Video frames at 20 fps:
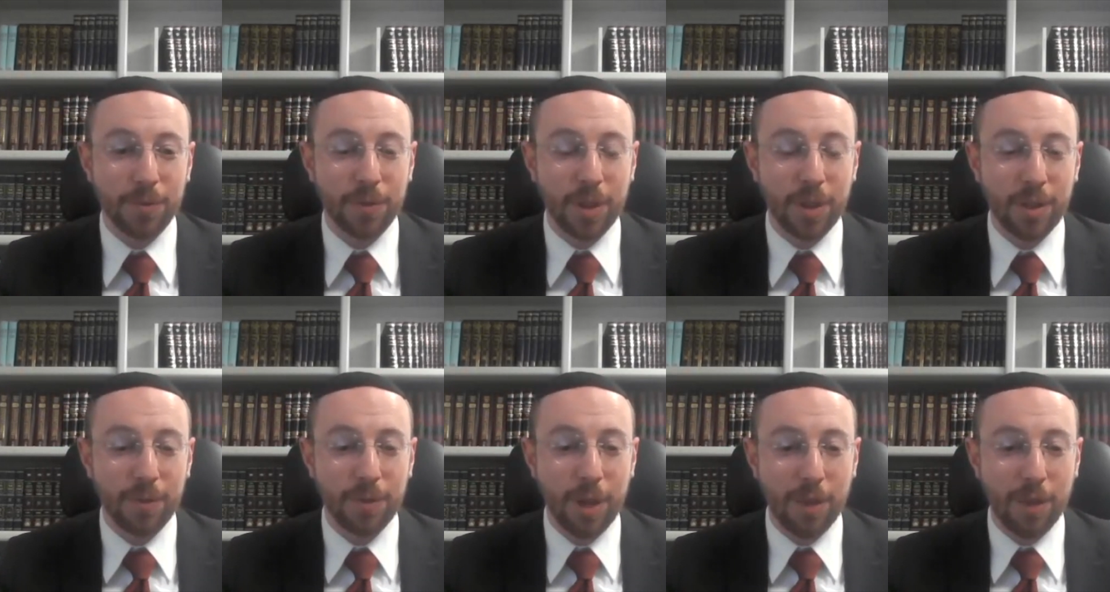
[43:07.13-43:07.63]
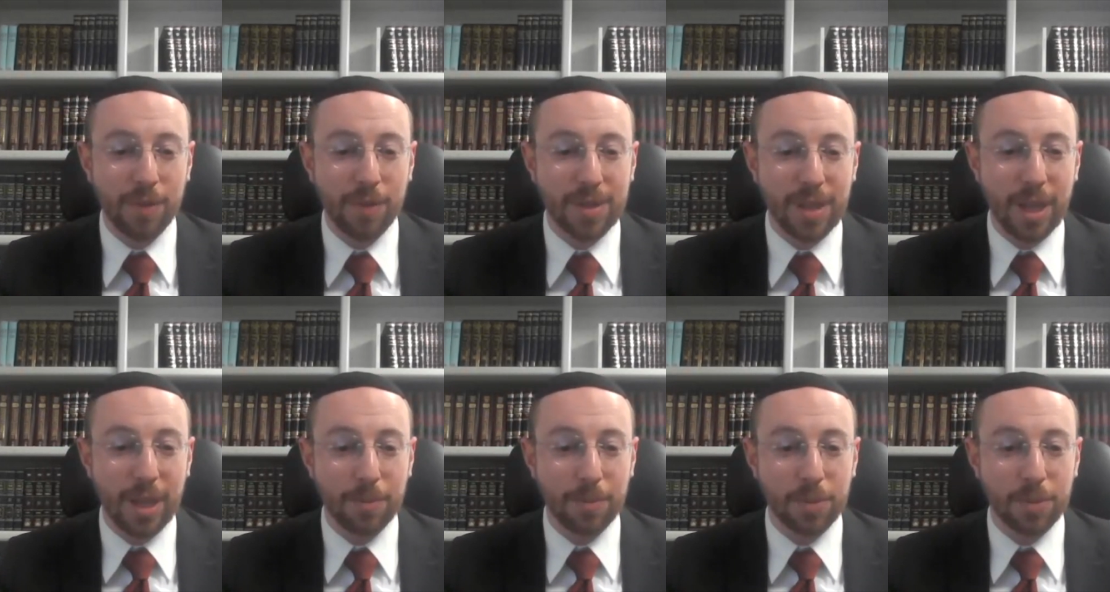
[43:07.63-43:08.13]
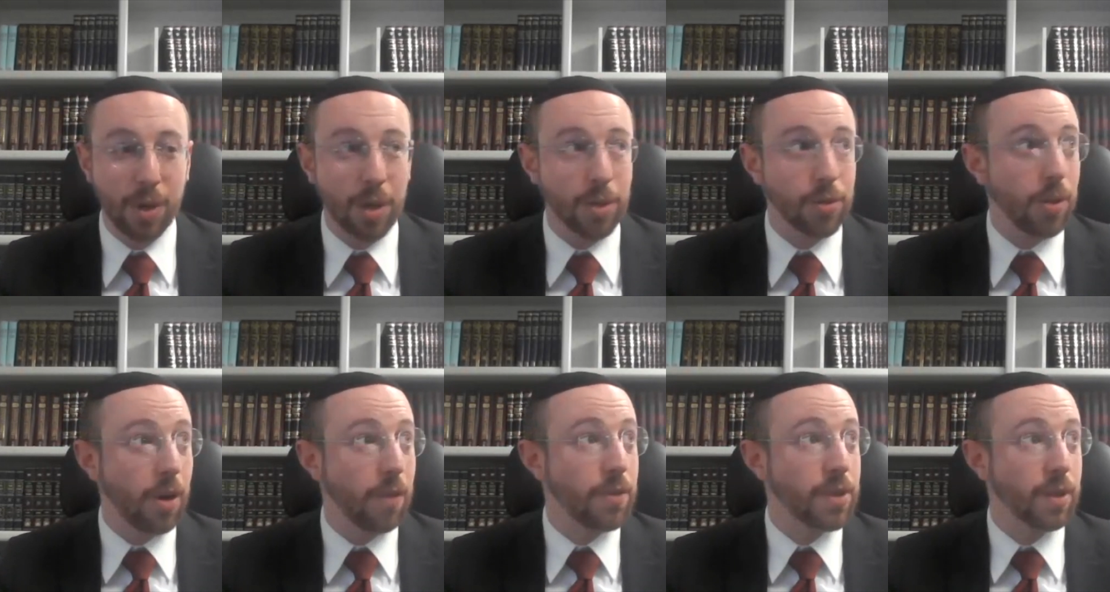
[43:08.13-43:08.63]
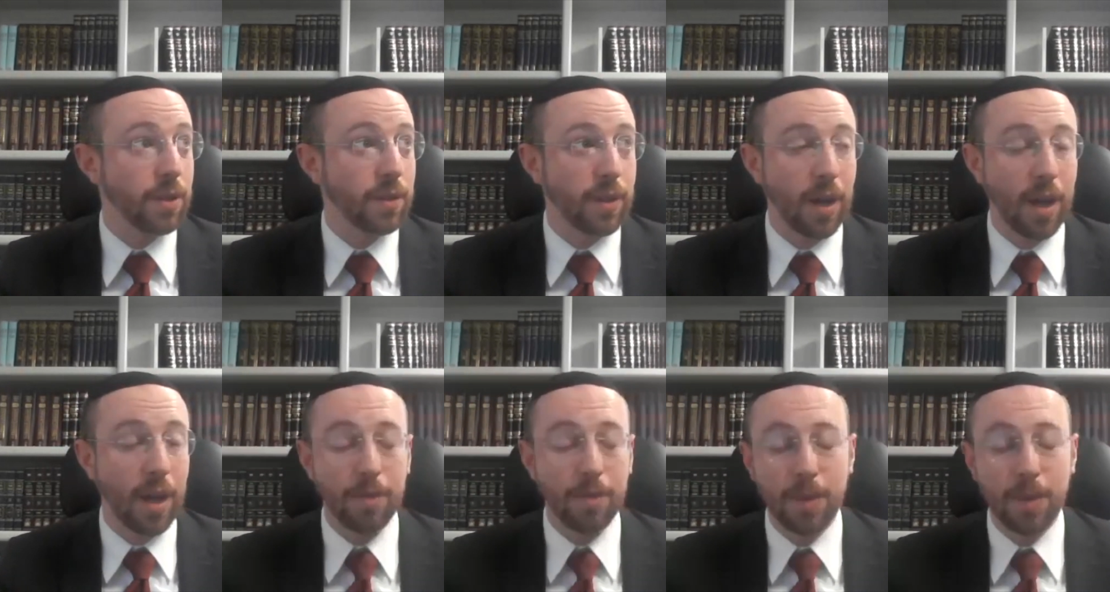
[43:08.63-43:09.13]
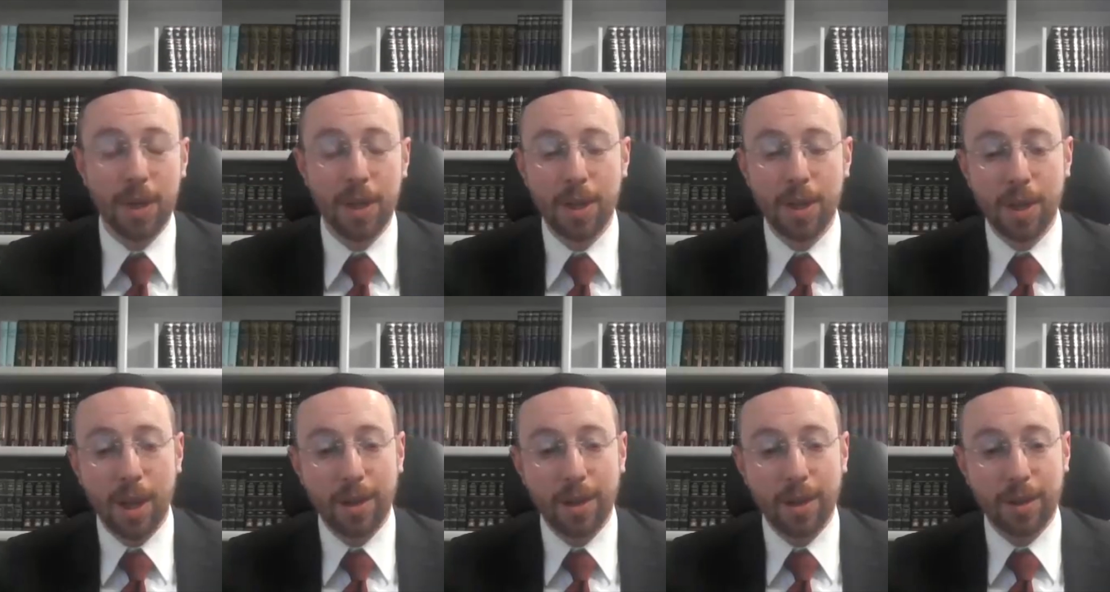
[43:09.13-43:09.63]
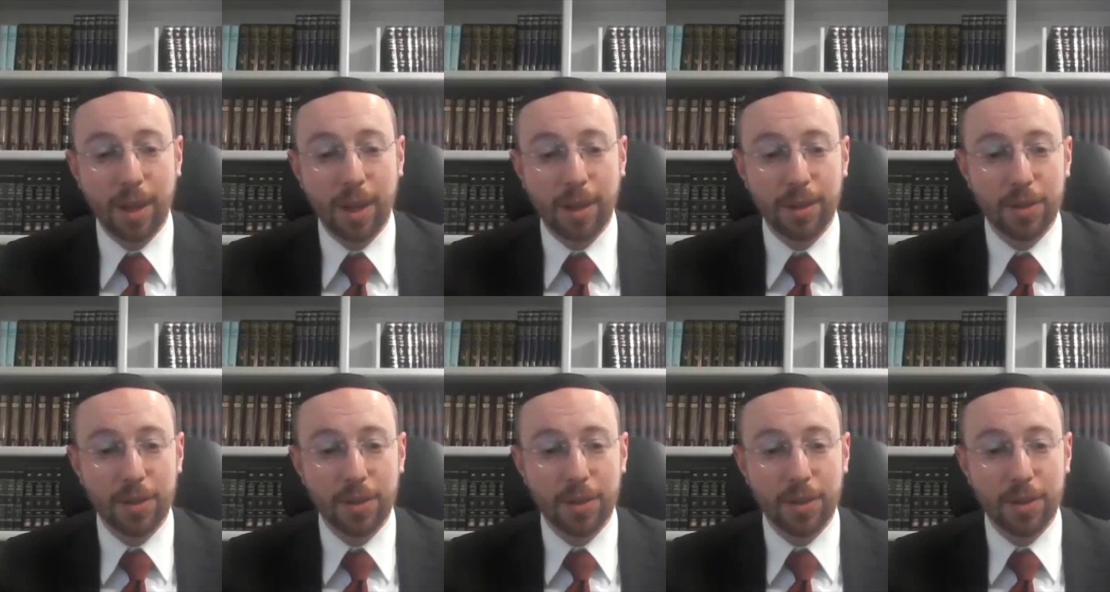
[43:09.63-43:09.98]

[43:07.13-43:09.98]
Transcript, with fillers: If you, if you have the same structure every single time, I think that